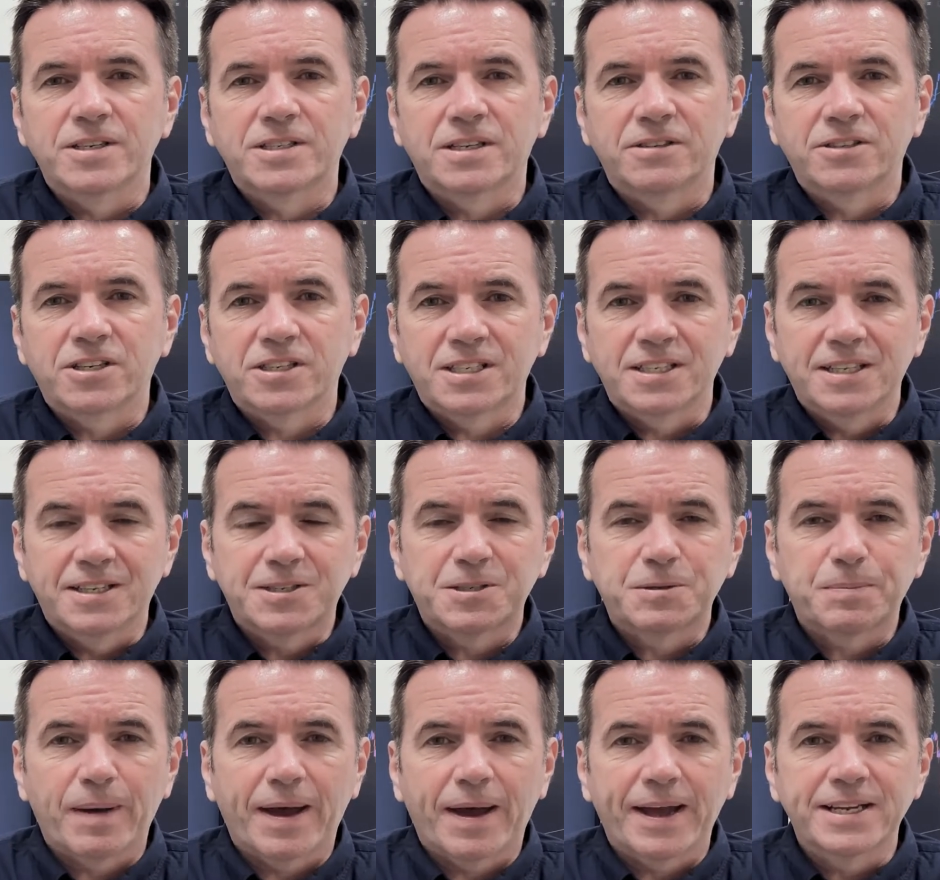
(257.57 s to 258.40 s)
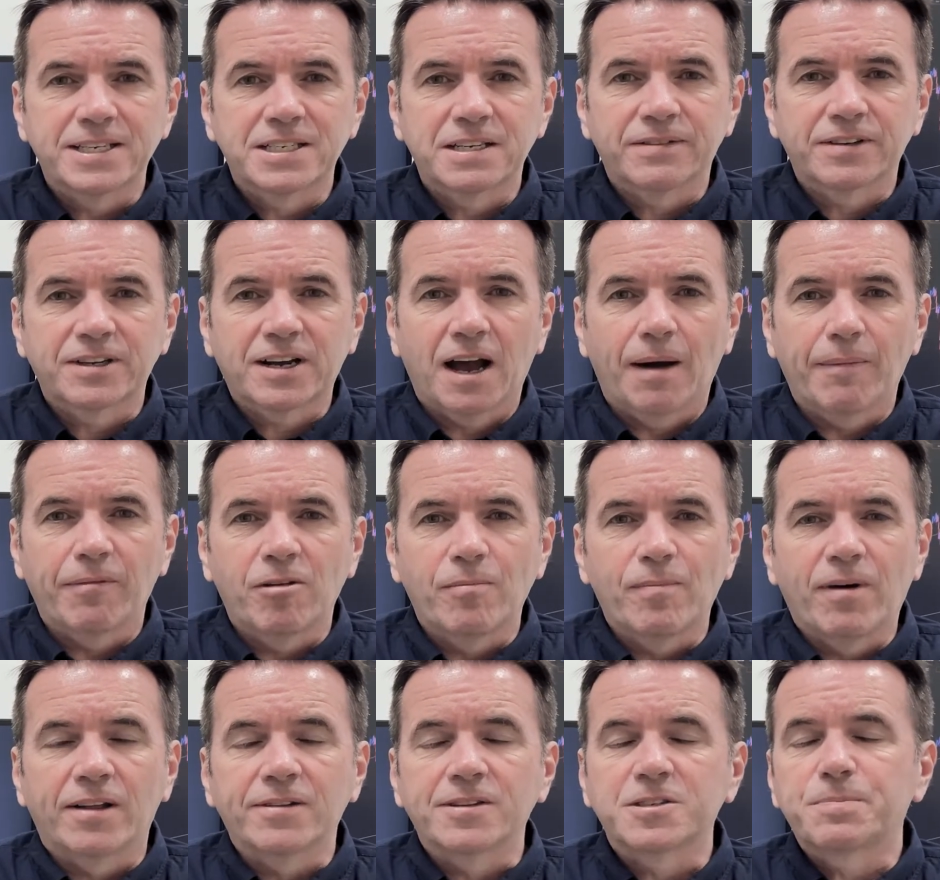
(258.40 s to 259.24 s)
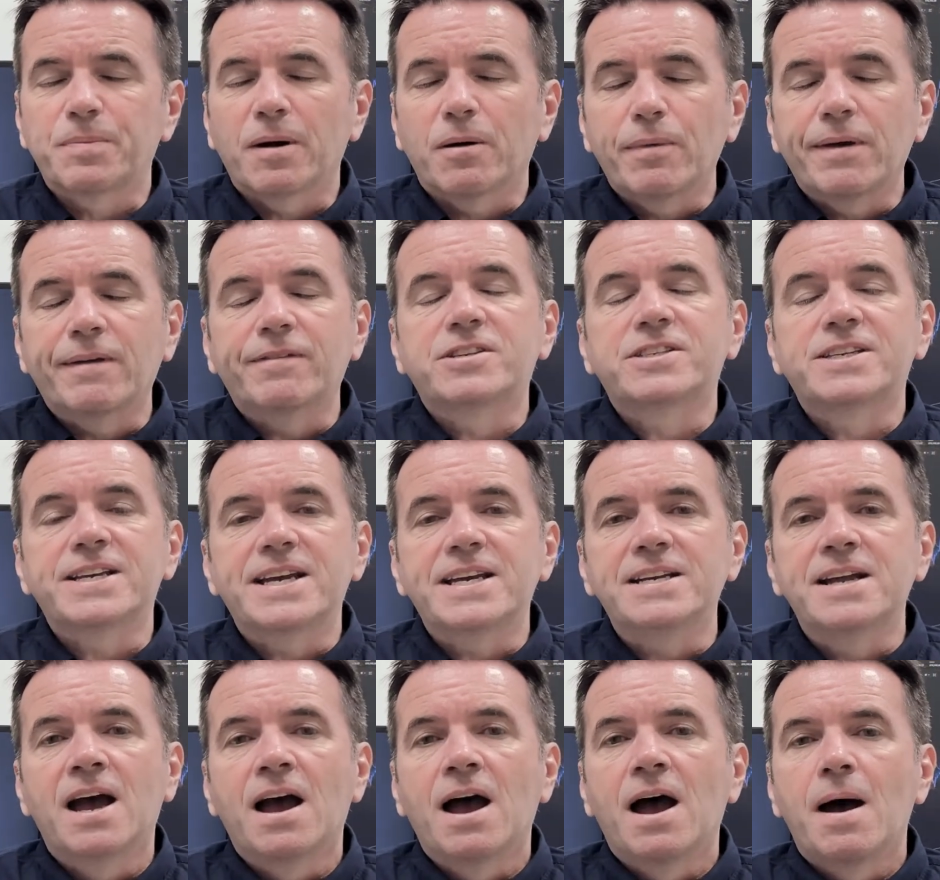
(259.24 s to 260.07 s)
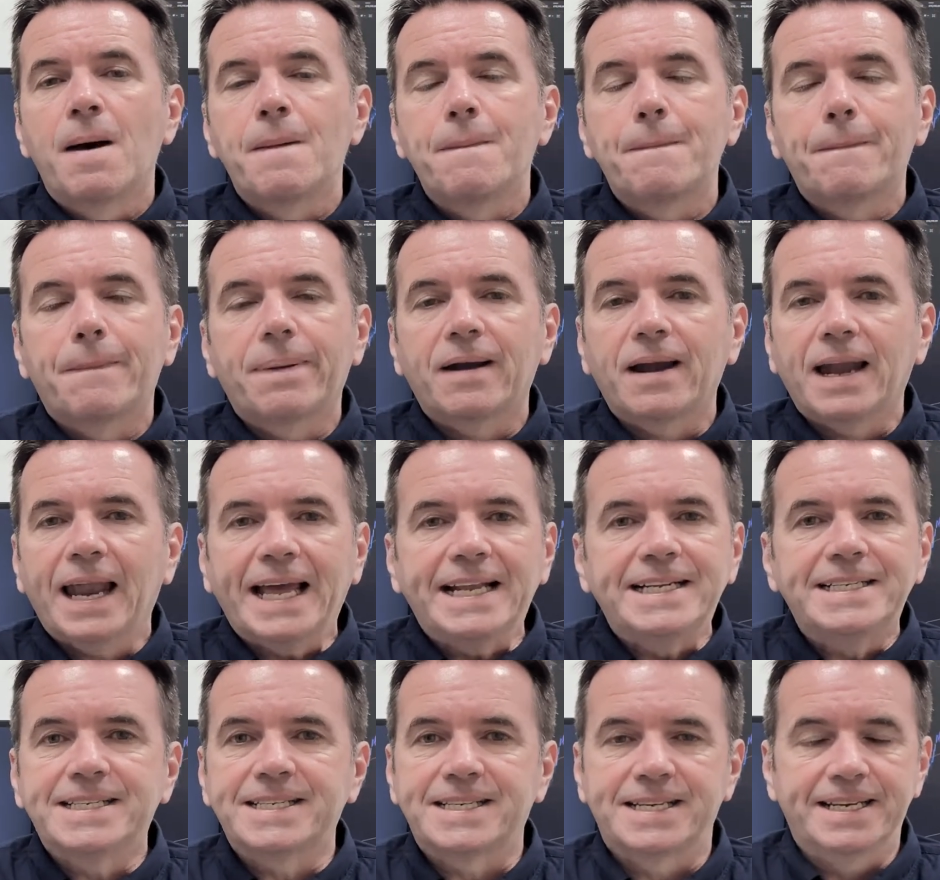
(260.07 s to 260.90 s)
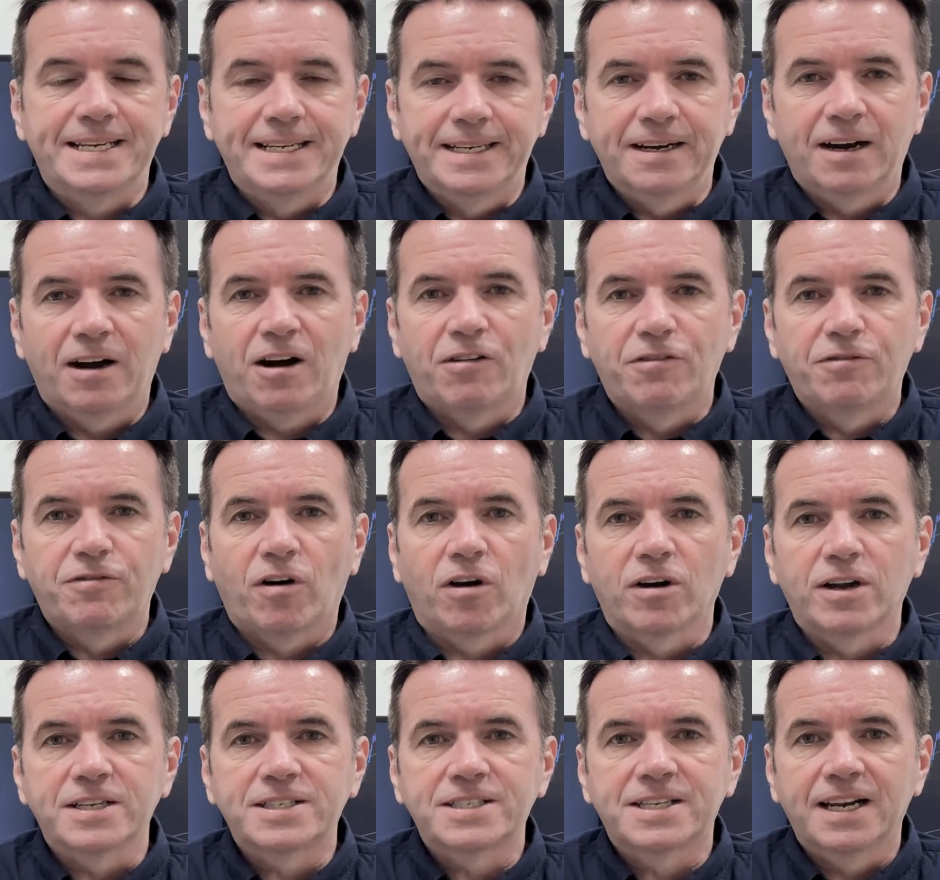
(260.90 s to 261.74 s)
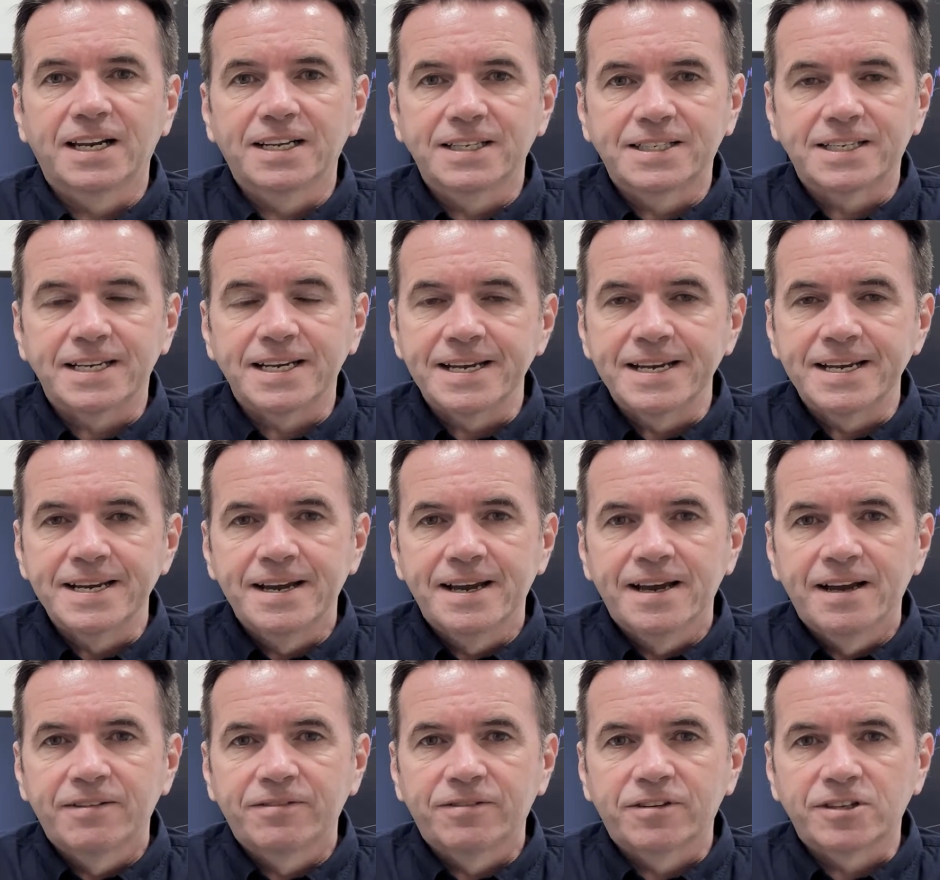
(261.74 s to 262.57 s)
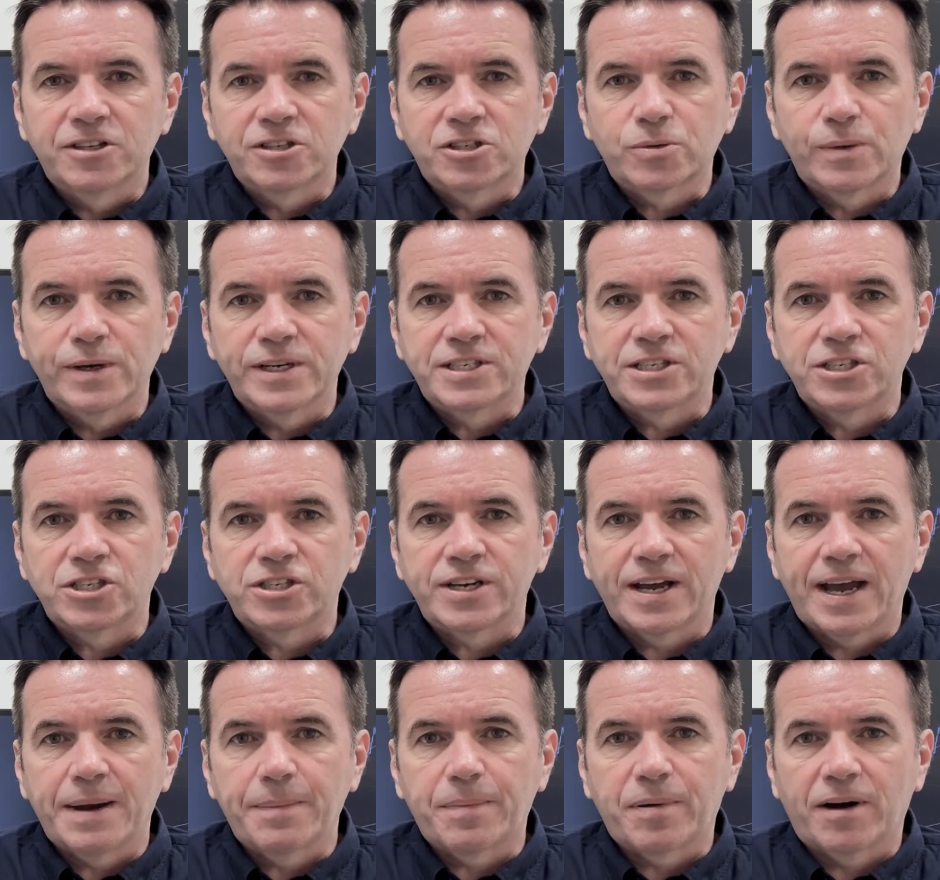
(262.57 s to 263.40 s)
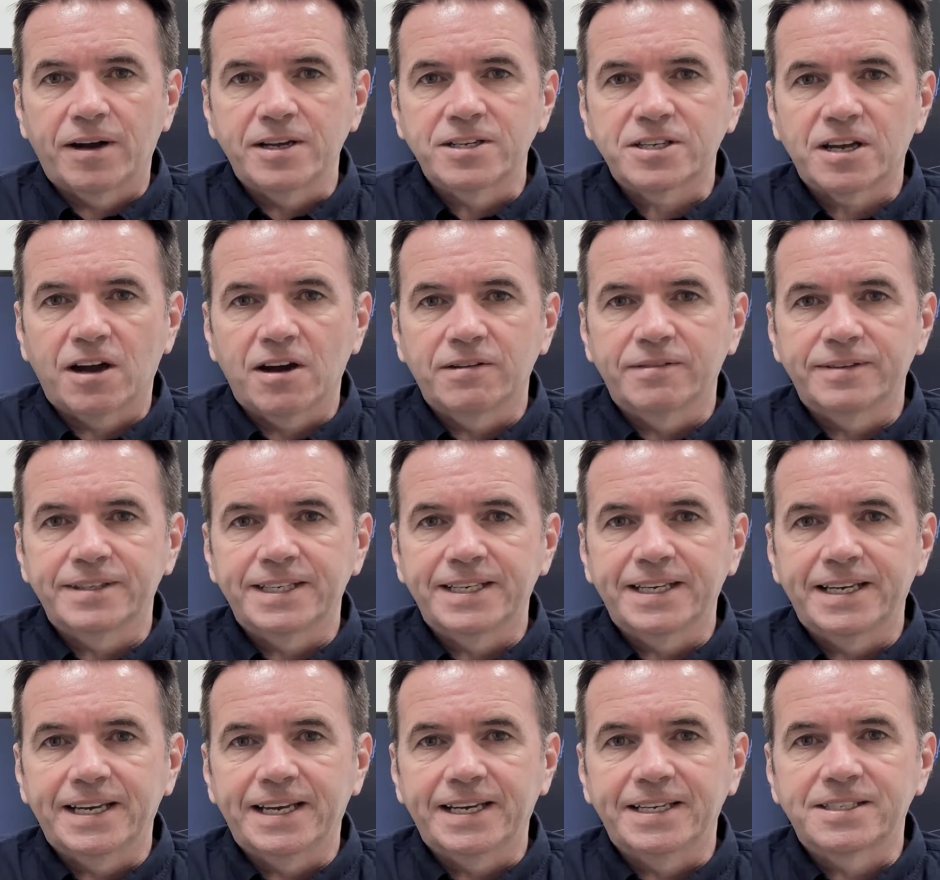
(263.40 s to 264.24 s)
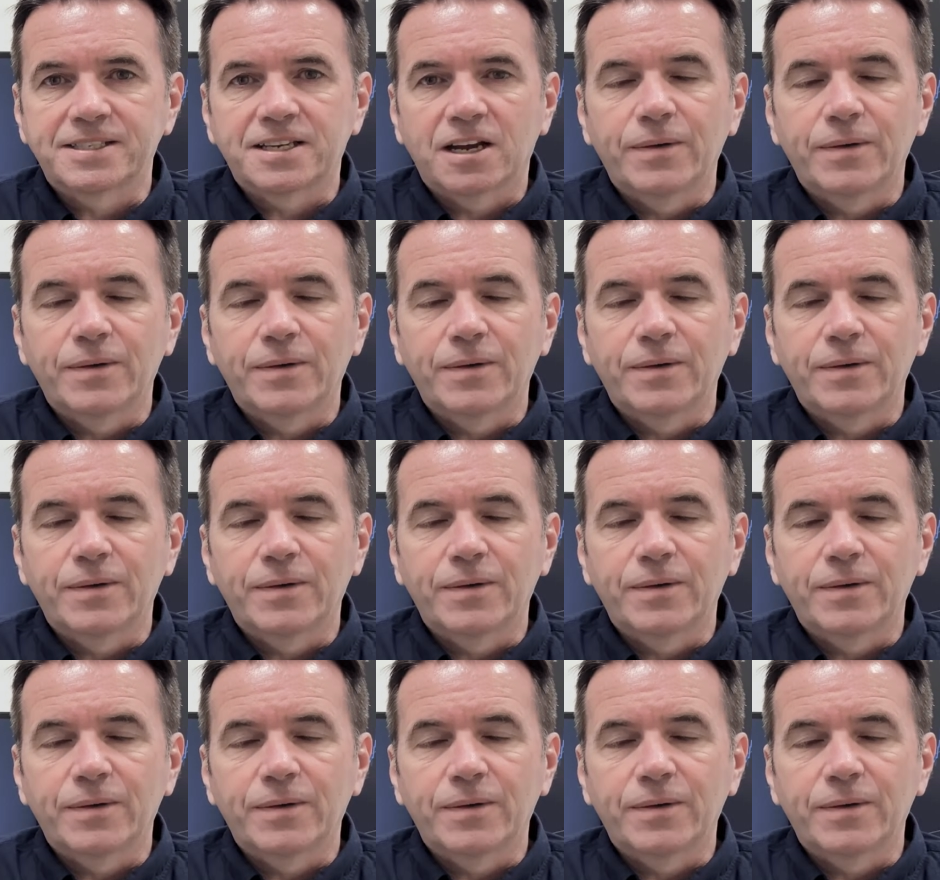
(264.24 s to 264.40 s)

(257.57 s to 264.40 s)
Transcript: So just in the space of a couple of months. But we've seen plenty of volatility for the Twitter share price over the years.